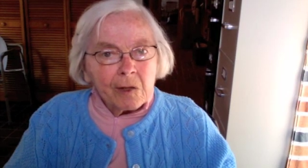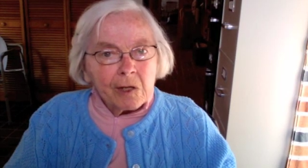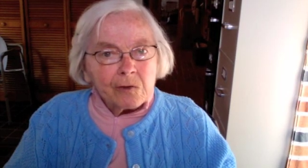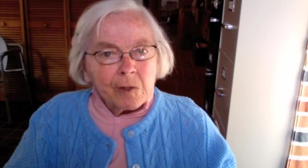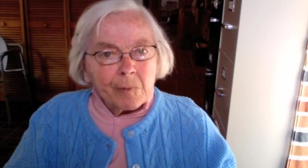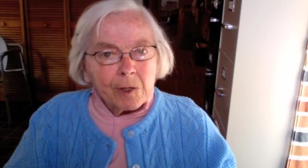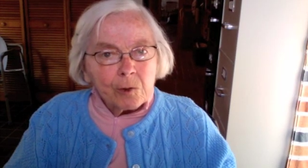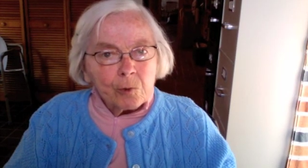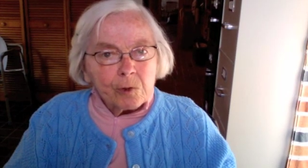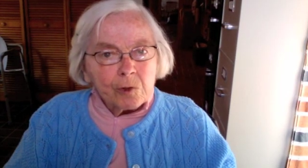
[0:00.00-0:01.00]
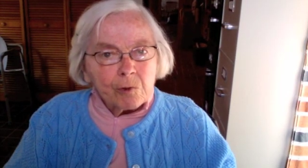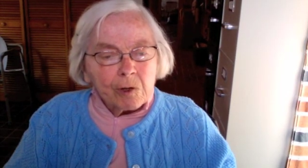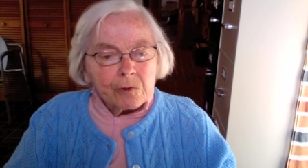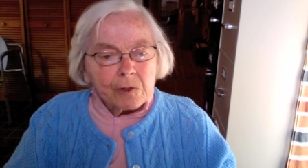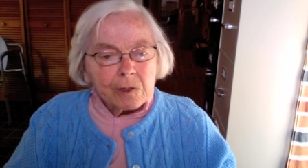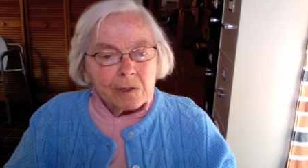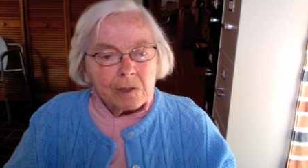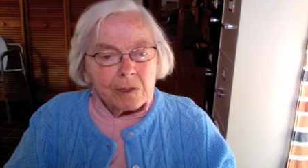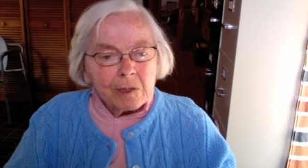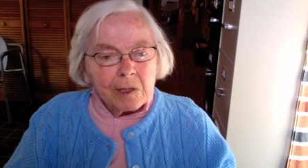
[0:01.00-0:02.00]
then it's something you can trust.
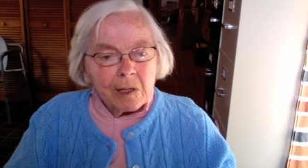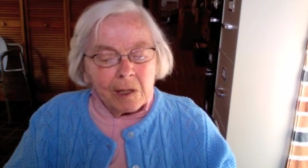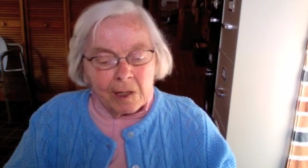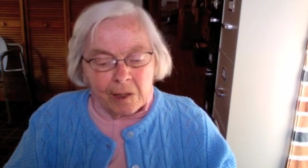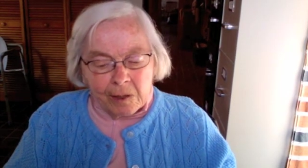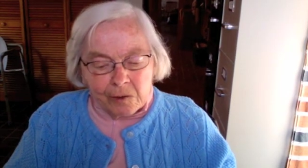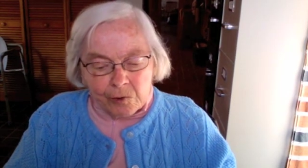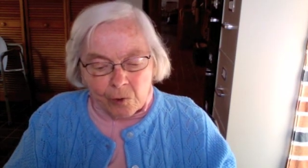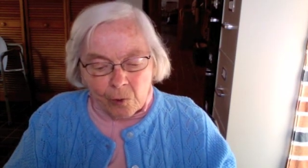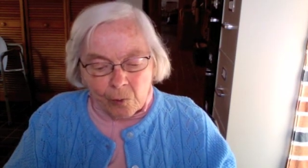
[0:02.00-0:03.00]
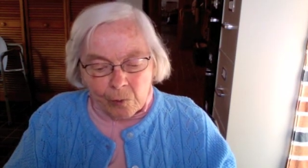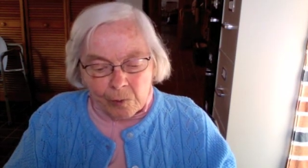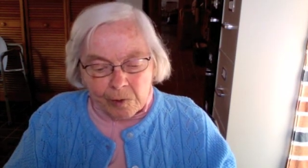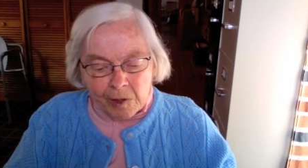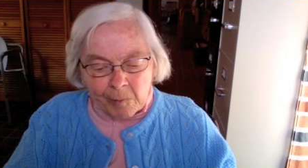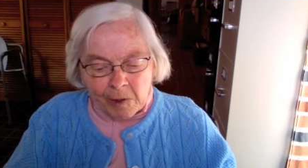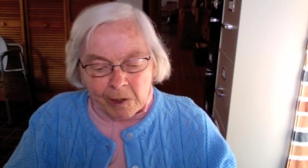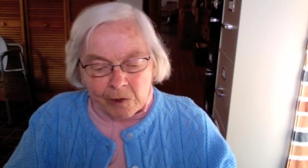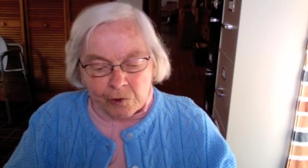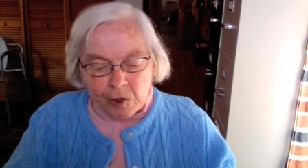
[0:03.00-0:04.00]
So,
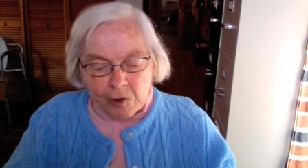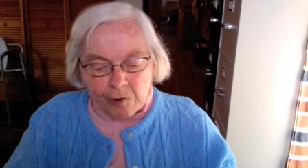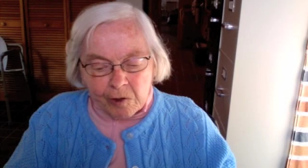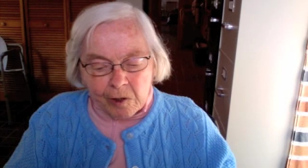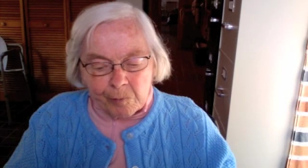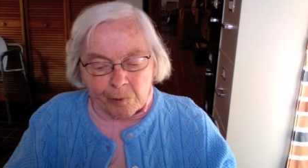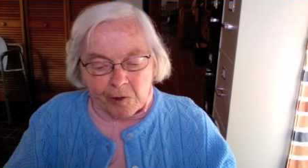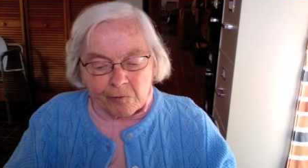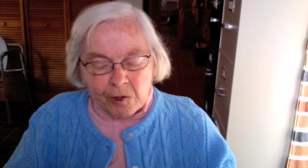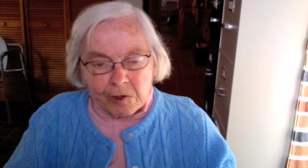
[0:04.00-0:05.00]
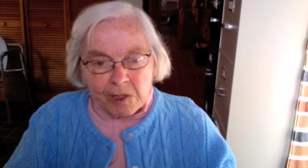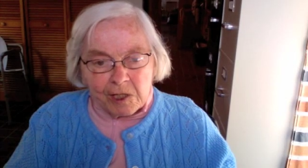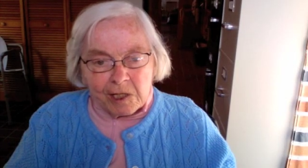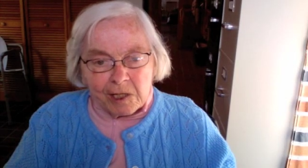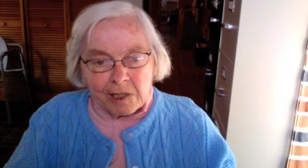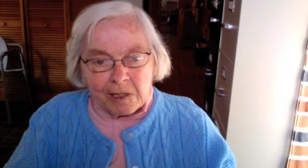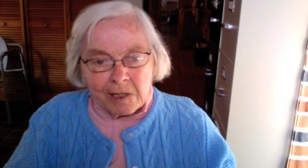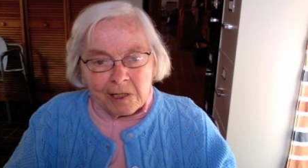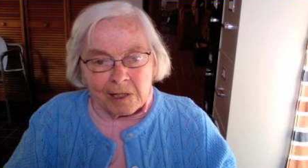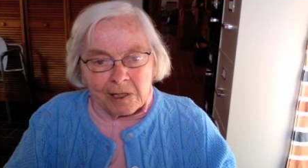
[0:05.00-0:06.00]
Dhamma, Chakra, Pravartan, Deen,
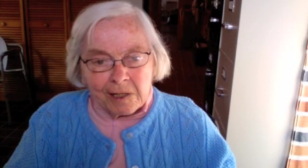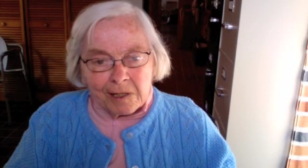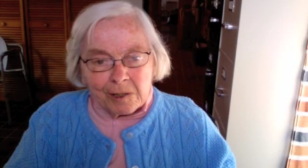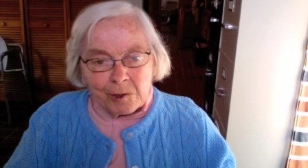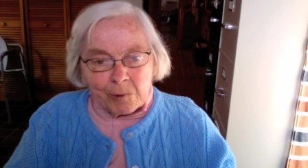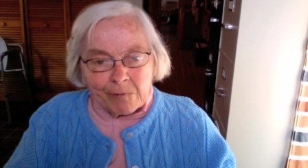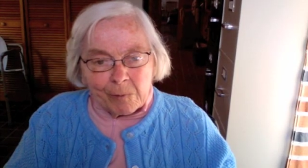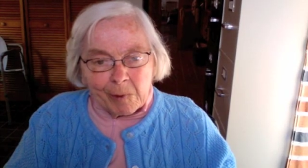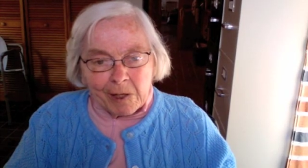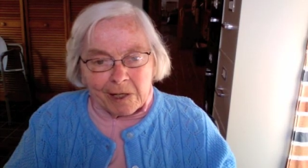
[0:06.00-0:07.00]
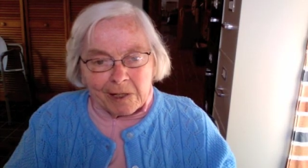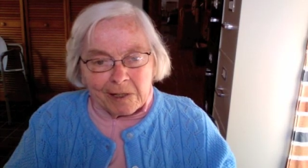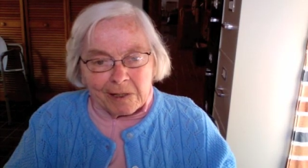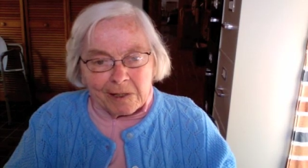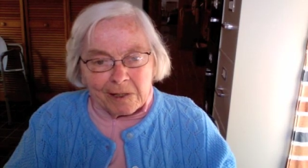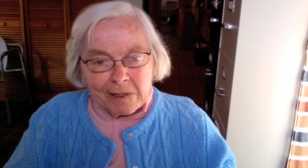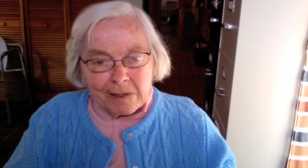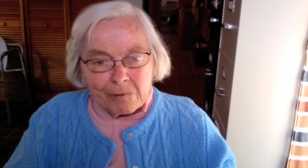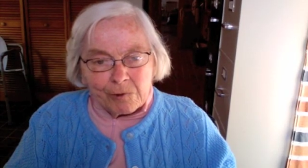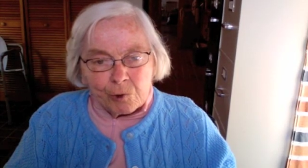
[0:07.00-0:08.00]
to everybody.
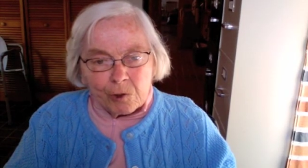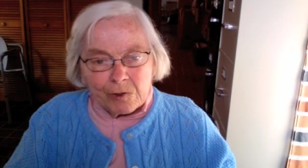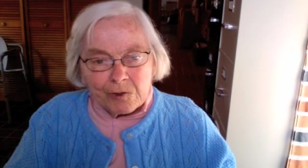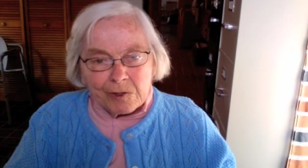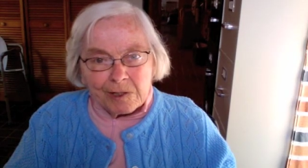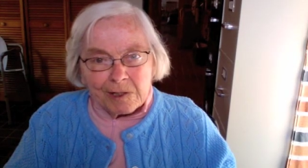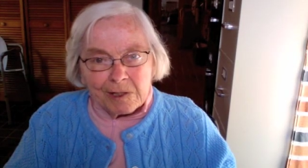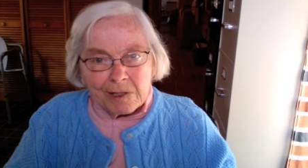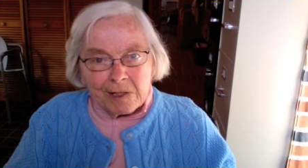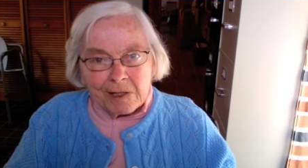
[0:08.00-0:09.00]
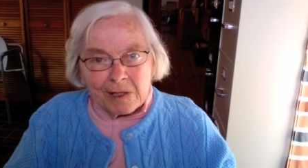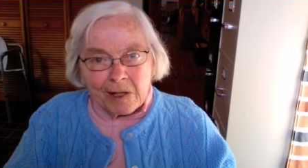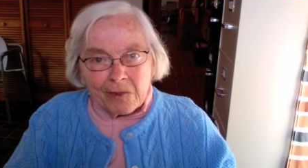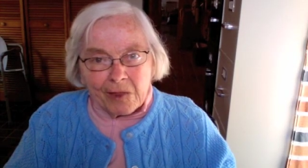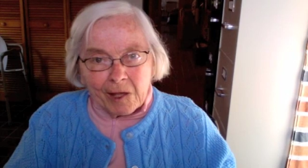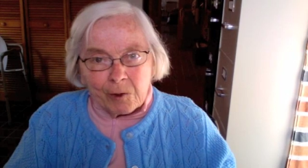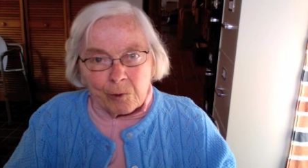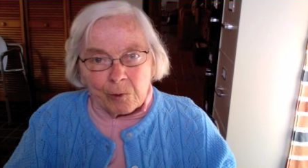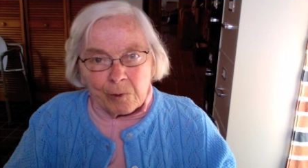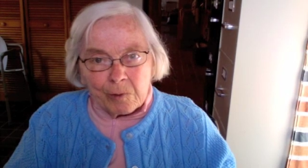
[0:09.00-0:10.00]
Rejoice. Thank
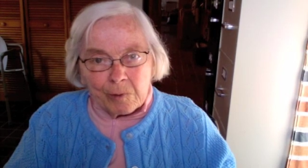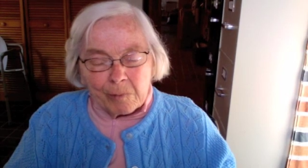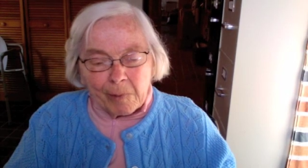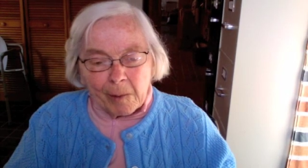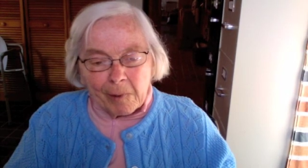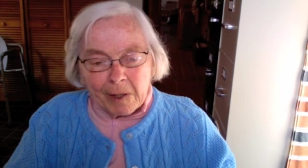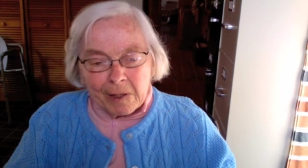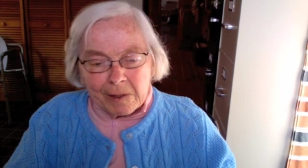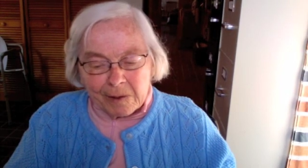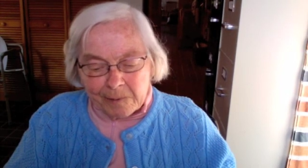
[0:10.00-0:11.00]
you. Bye-bye.